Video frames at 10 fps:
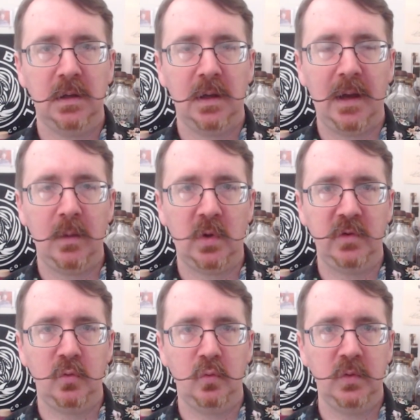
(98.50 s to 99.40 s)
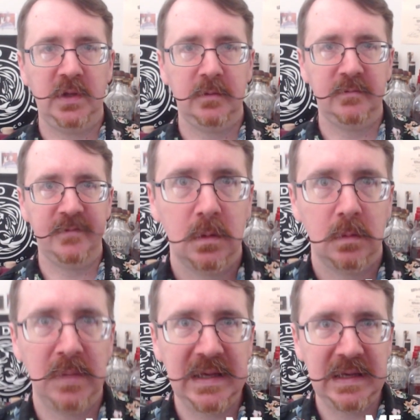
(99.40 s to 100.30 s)
I want you to give
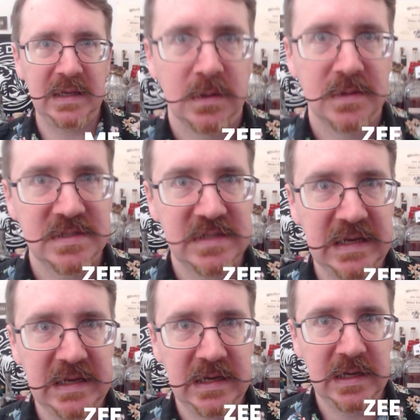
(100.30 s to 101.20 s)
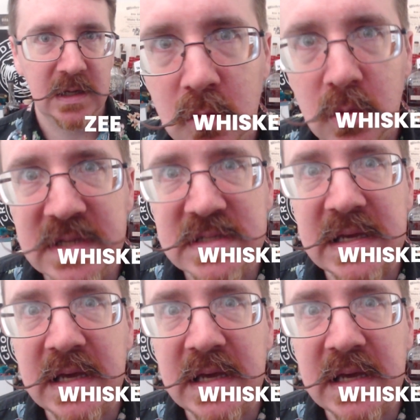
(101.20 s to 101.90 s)
me Z whiskey.